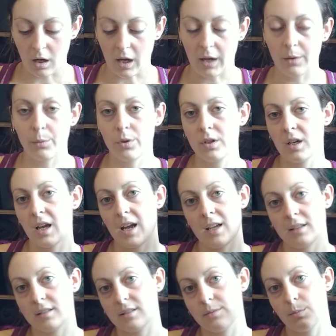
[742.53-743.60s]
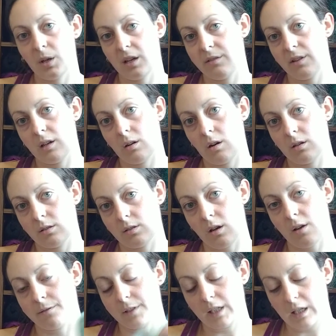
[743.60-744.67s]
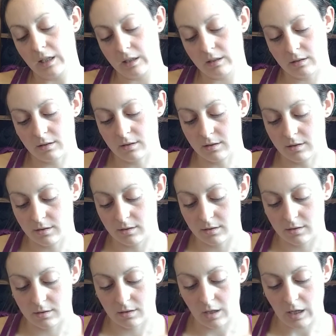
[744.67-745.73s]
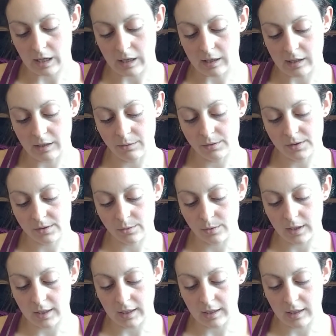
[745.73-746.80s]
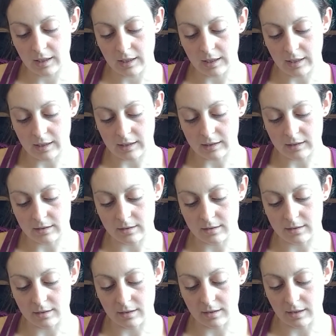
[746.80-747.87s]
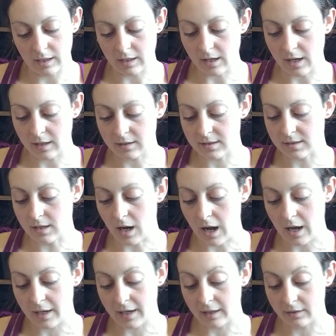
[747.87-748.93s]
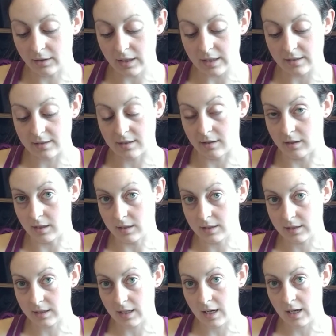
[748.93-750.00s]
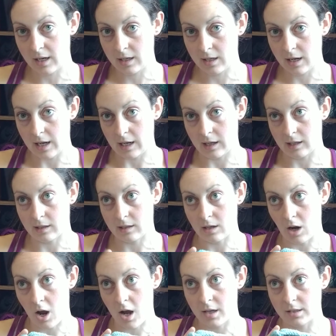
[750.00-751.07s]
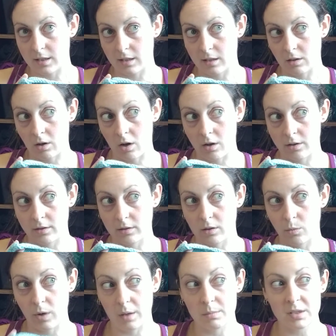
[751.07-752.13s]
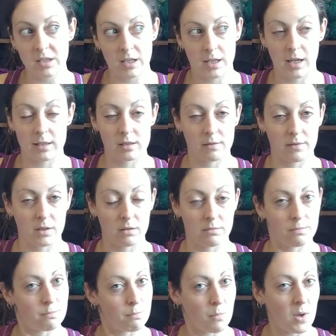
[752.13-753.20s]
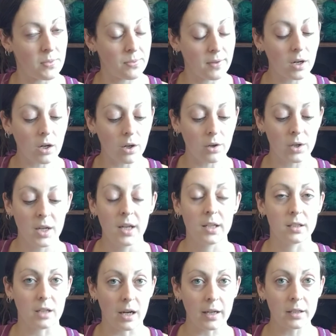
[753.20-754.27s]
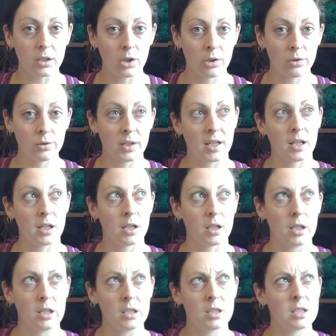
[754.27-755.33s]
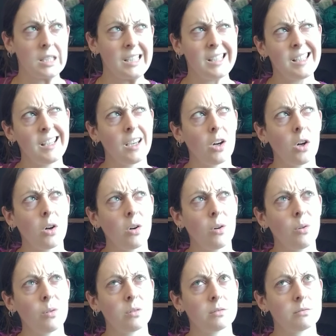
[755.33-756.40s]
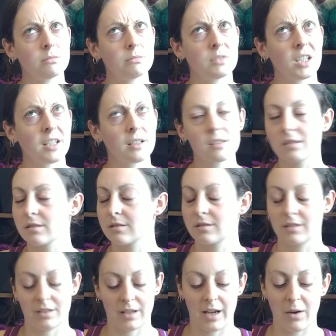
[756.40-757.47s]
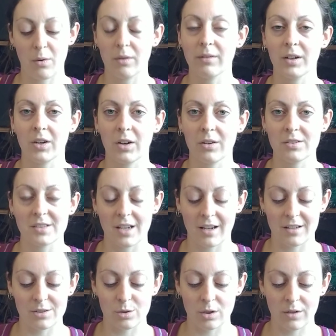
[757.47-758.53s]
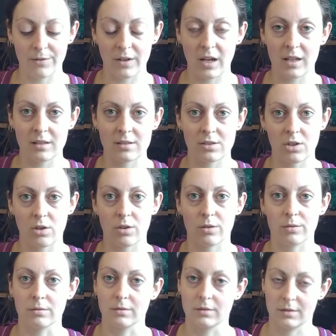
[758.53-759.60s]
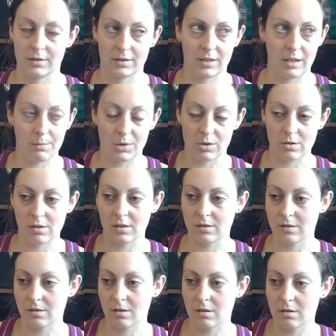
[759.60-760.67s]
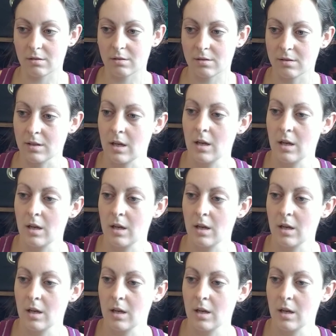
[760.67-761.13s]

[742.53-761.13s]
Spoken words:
I would not buy Red Heart Soft again. It was squeaky, and it's not at least this skein, and not on the website as of a month ago. Not OKEO text, however it goes, certified, so chemical concerns.